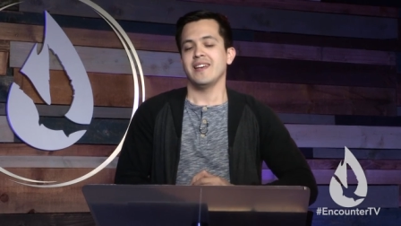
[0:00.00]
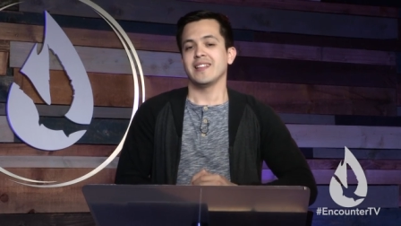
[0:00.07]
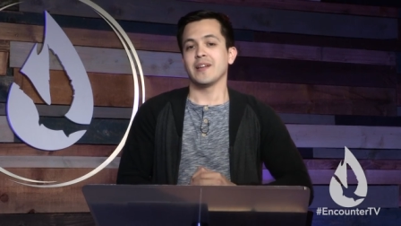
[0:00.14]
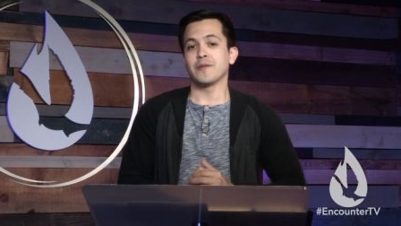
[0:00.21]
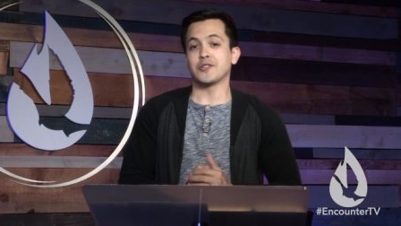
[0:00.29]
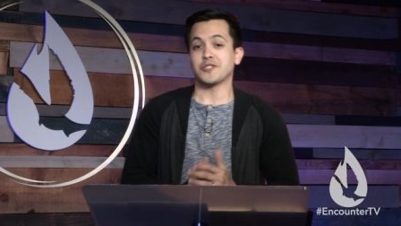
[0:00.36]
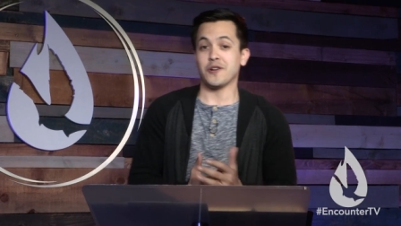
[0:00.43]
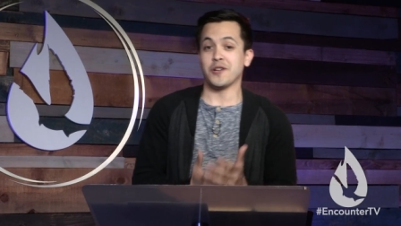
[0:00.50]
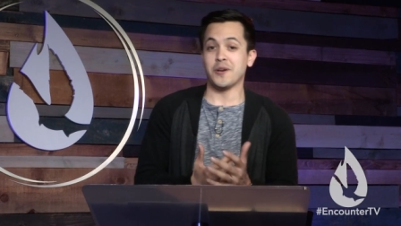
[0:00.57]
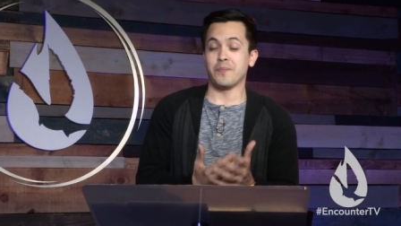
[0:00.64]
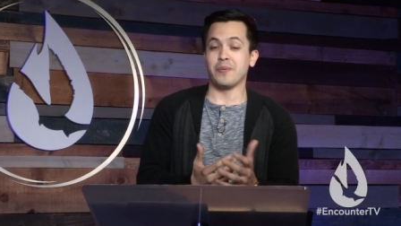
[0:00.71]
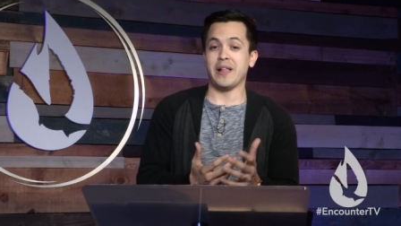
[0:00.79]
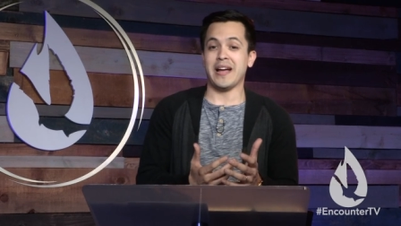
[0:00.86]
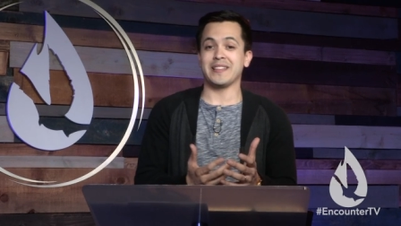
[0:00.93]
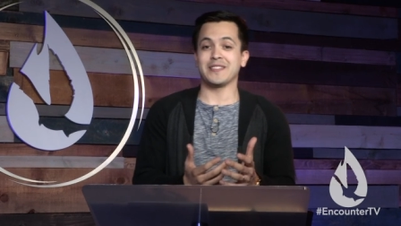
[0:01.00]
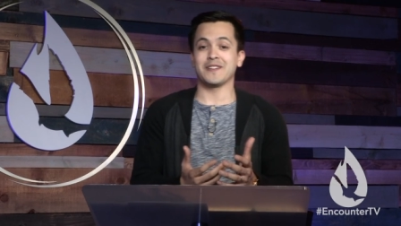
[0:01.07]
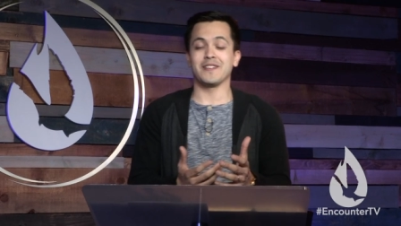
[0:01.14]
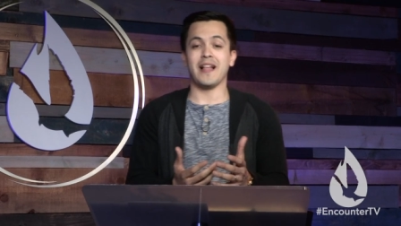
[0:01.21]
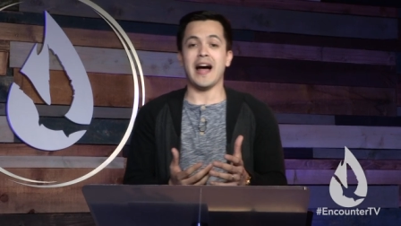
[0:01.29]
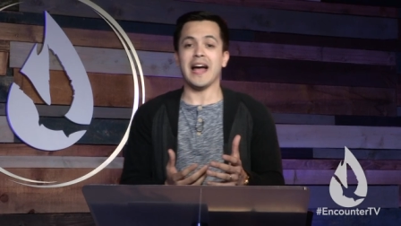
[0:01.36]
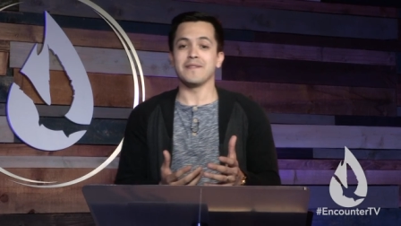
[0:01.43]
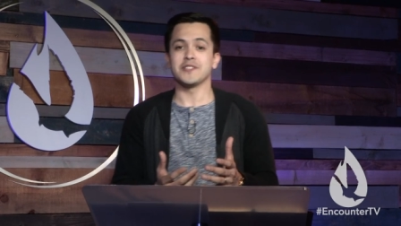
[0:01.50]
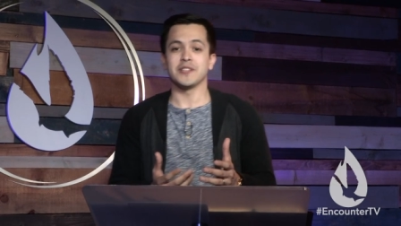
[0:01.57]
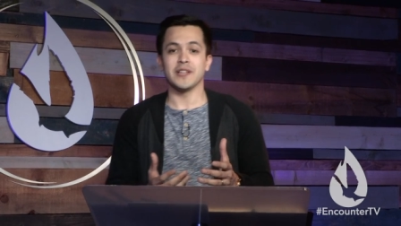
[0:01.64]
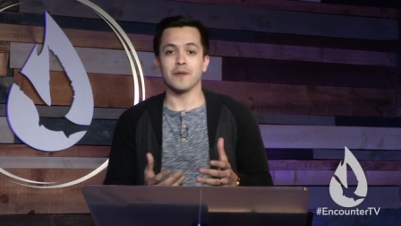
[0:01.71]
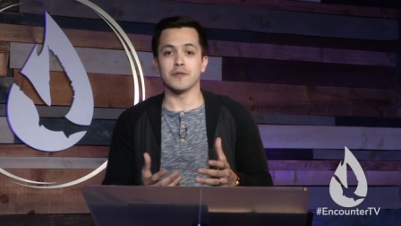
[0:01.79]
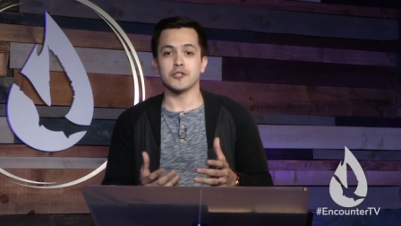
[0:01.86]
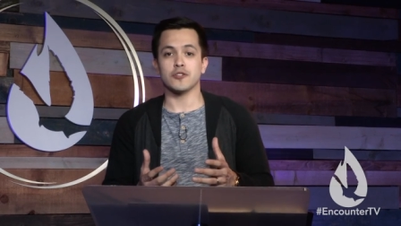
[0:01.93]
they were starting to plan their lives and
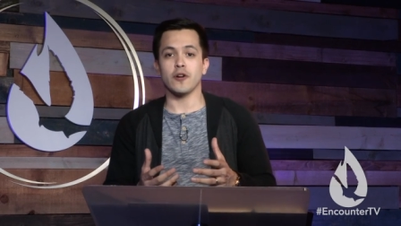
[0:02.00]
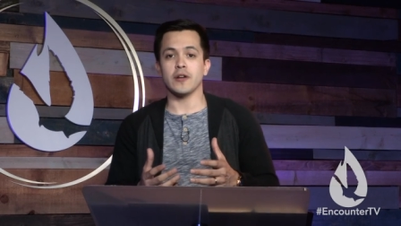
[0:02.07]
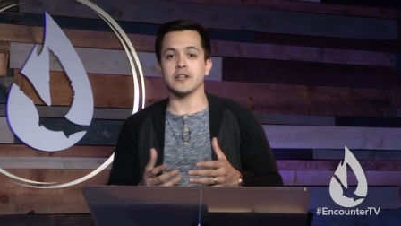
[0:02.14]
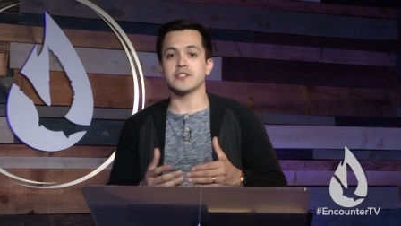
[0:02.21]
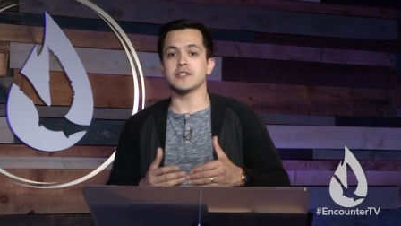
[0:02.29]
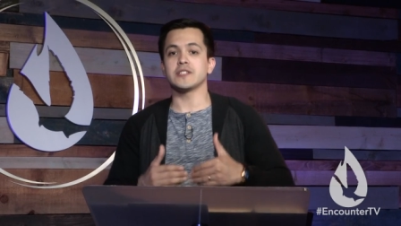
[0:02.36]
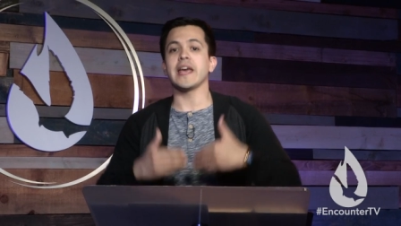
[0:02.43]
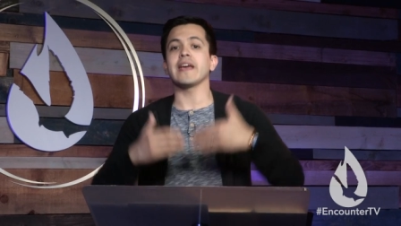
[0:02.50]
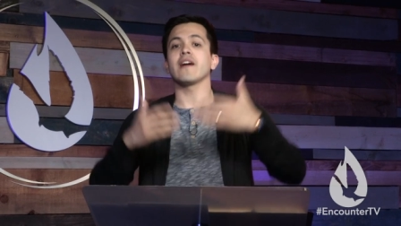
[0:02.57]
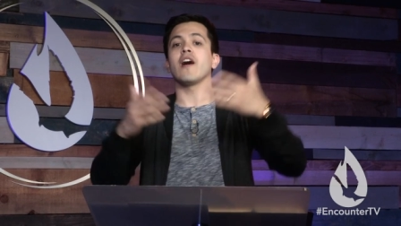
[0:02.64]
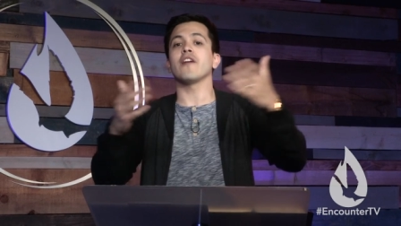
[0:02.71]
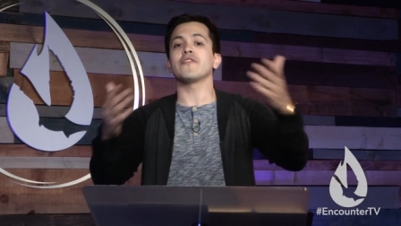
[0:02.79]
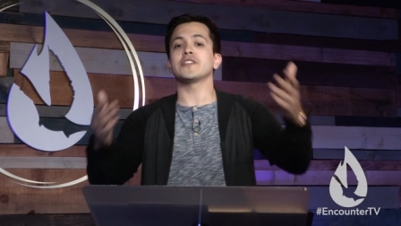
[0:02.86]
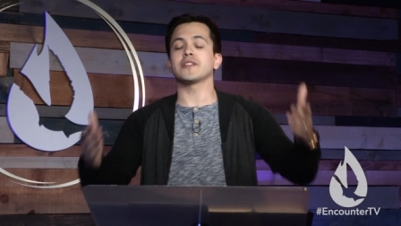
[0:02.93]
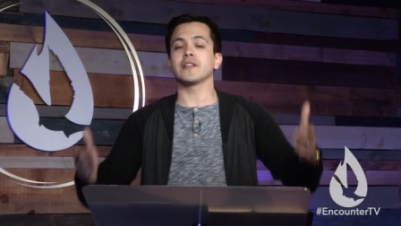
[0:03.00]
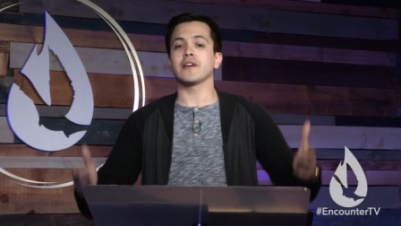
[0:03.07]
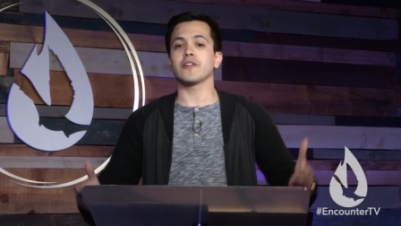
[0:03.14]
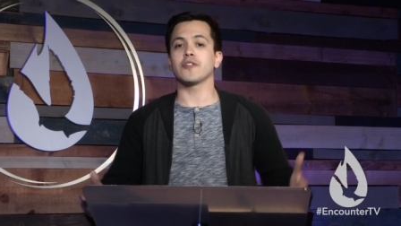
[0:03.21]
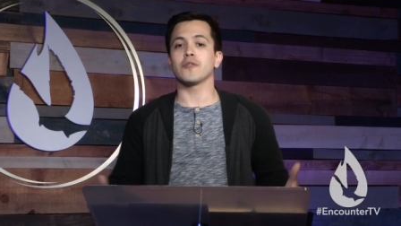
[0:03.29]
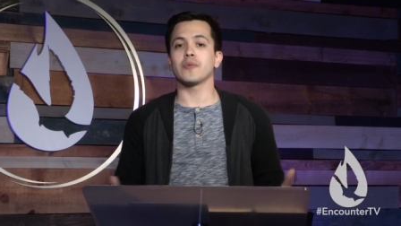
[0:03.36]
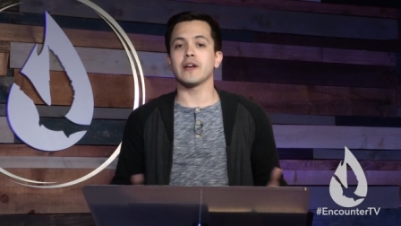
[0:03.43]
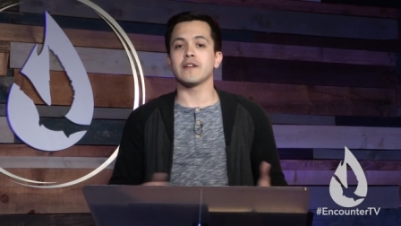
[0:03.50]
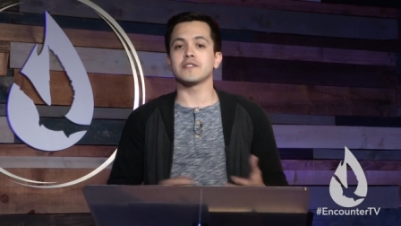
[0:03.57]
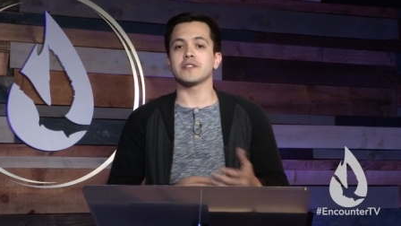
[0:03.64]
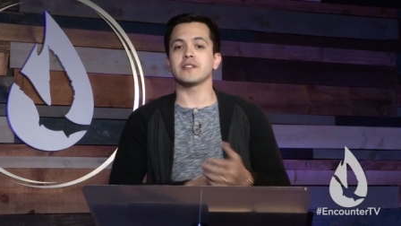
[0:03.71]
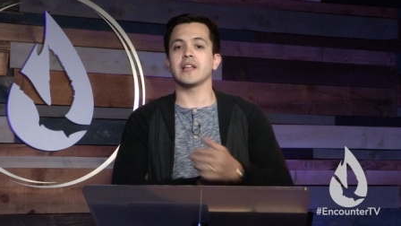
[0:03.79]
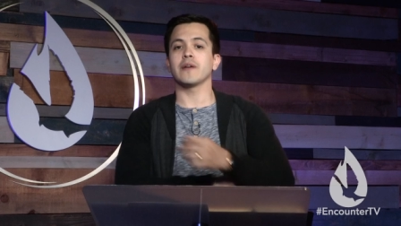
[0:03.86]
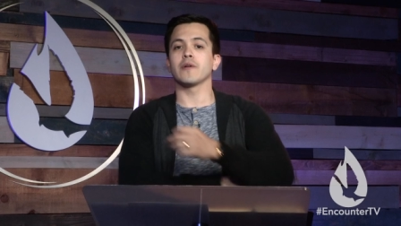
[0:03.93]
they were starting to take off into their careers
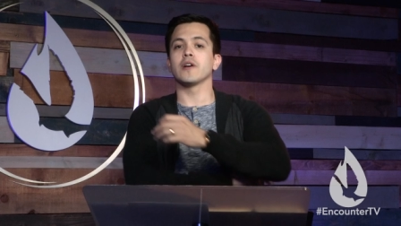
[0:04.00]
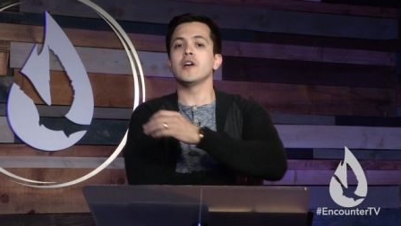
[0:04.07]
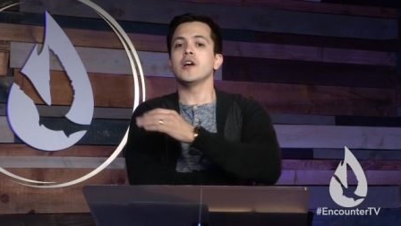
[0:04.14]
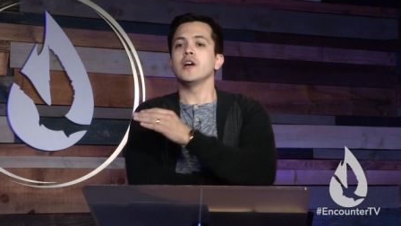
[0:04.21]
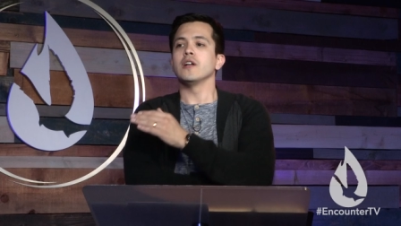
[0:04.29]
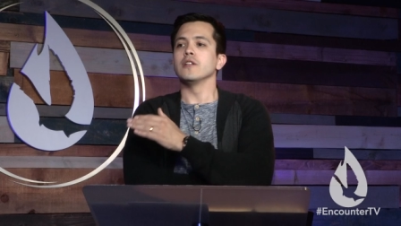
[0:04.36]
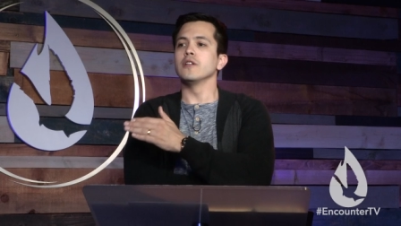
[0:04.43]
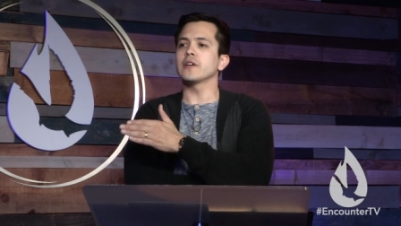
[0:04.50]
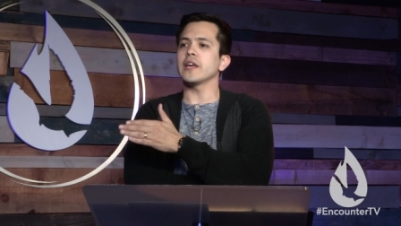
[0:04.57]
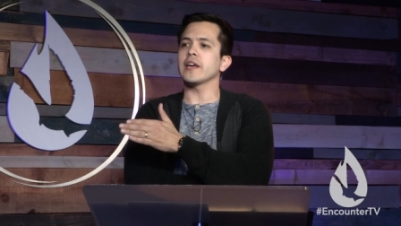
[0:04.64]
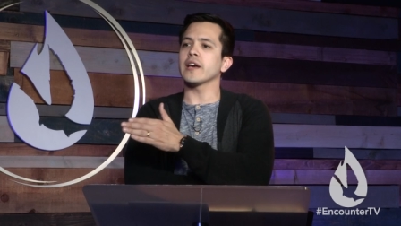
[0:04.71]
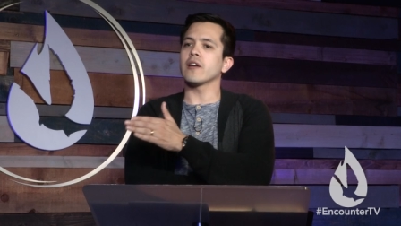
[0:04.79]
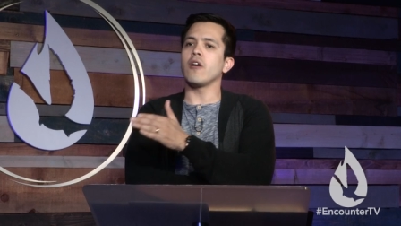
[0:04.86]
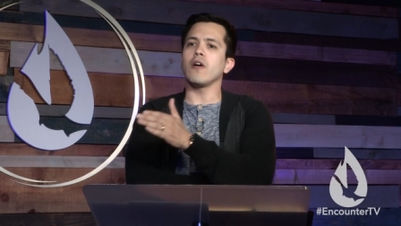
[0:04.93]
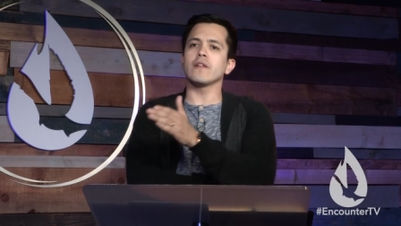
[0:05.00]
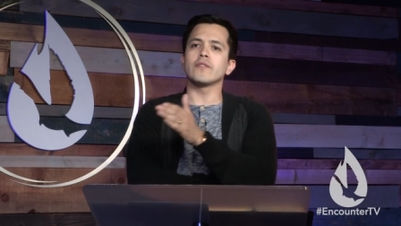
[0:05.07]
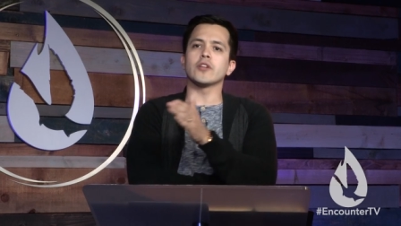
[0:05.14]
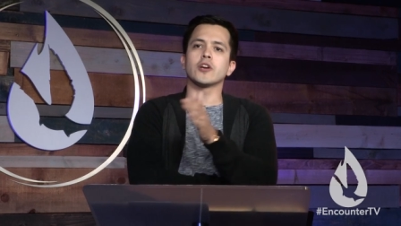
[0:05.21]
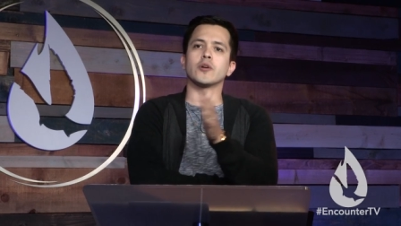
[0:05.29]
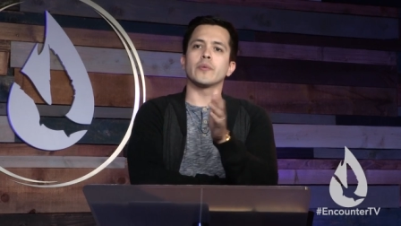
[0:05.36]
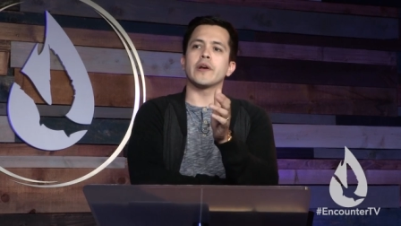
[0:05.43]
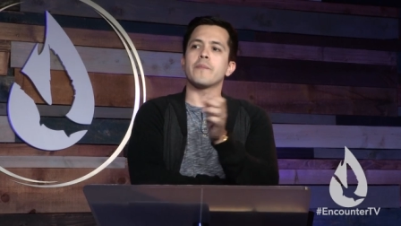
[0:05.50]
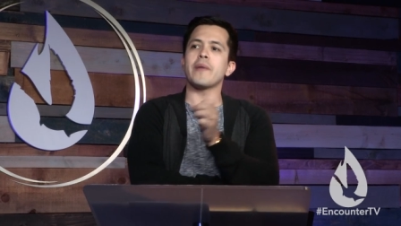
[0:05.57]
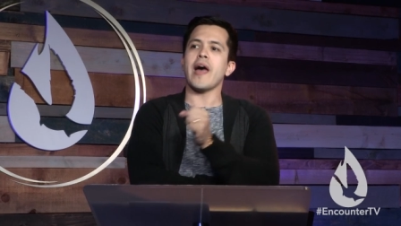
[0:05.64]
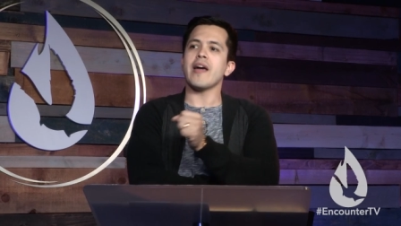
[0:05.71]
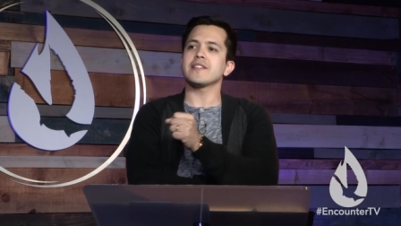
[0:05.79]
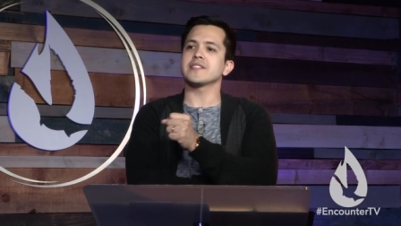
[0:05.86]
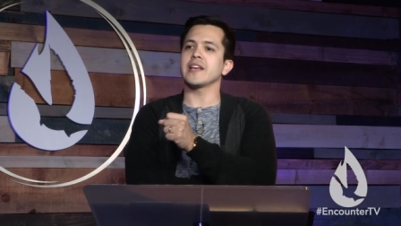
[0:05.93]
and they were looking at all of the career
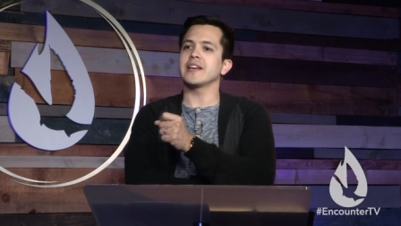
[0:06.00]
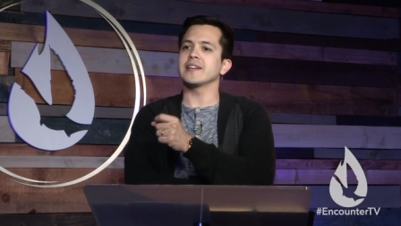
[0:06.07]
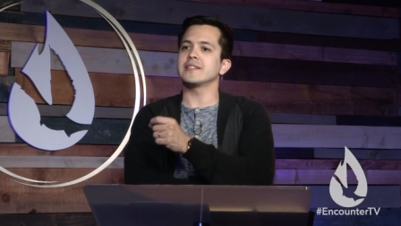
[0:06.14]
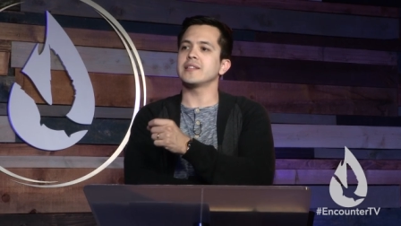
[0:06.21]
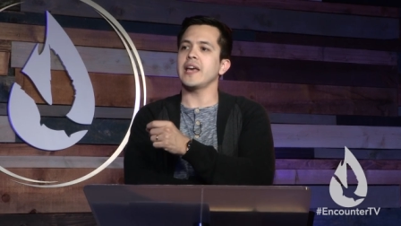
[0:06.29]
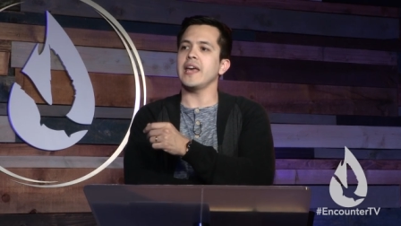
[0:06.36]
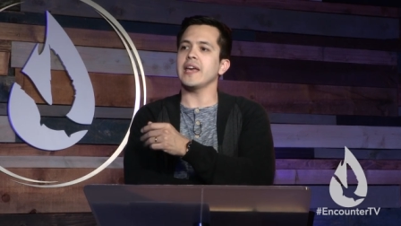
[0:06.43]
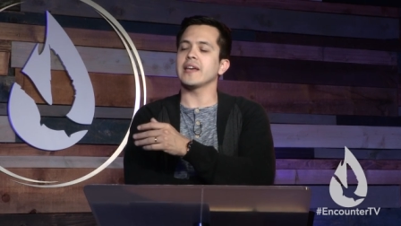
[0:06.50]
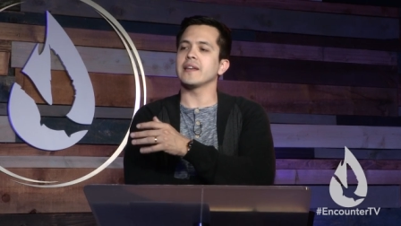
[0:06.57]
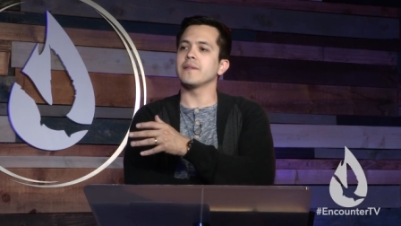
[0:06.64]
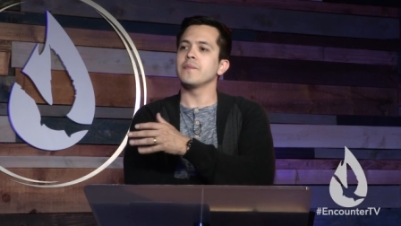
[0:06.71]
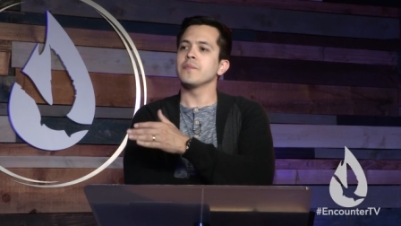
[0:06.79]
paths they could take. And